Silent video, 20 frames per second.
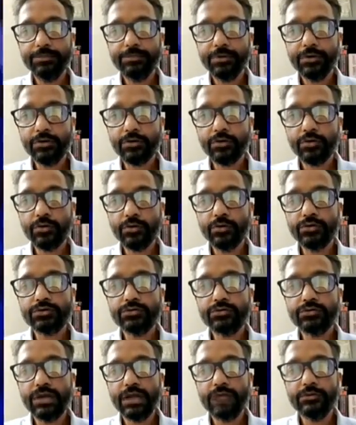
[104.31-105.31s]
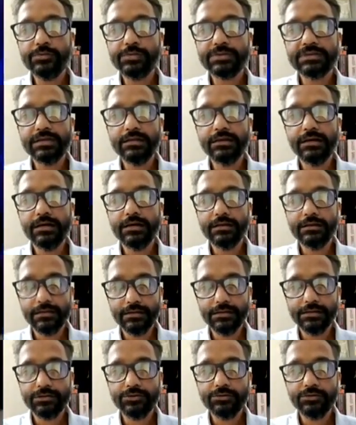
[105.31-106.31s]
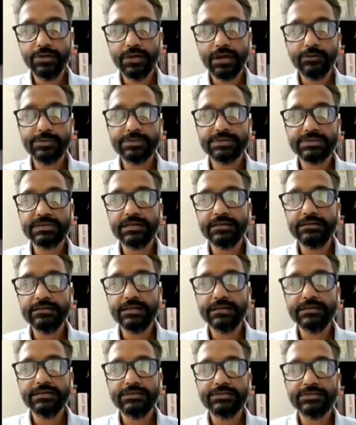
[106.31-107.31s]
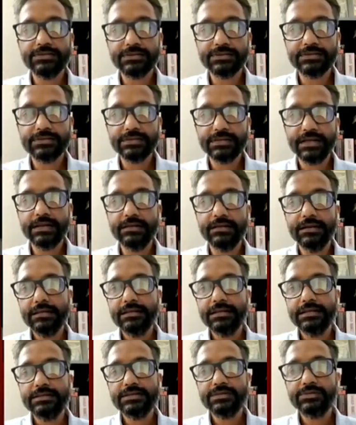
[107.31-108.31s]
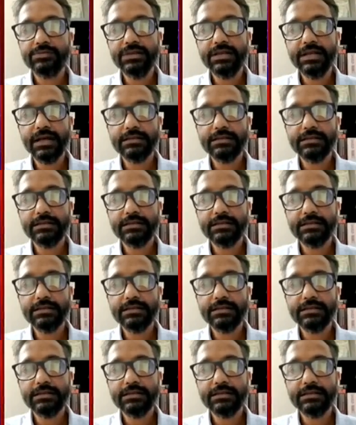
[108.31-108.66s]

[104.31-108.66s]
people close to Lalu Prasad, uh, to Lalu Prasad, the other son, Tejashwi